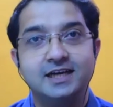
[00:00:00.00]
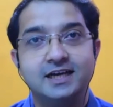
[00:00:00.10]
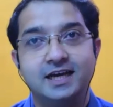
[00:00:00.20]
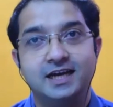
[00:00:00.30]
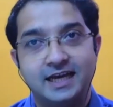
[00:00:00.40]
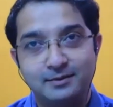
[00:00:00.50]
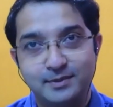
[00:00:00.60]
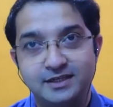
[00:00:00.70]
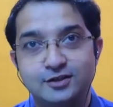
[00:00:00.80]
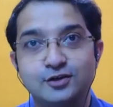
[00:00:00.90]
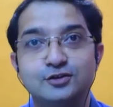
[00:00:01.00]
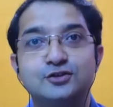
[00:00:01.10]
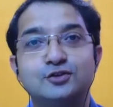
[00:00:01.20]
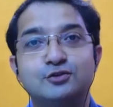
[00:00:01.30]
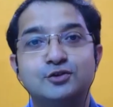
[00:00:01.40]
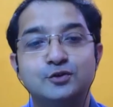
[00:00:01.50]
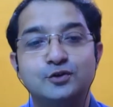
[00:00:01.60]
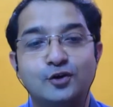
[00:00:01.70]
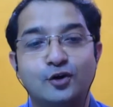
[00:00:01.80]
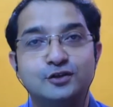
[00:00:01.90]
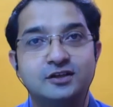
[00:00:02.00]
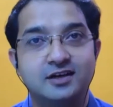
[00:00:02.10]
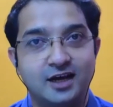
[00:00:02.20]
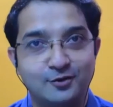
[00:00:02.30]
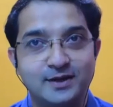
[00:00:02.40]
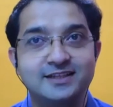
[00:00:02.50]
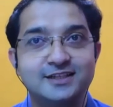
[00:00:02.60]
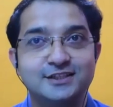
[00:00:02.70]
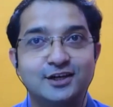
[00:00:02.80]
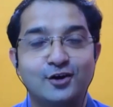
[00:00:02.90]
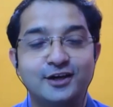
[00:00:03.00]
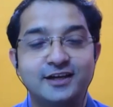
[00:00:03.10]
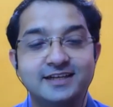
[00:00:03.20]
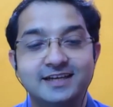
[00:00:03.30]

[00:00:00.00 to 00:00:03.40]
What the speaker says: and I'm introducing you Dr. Raghavendra Shenoy.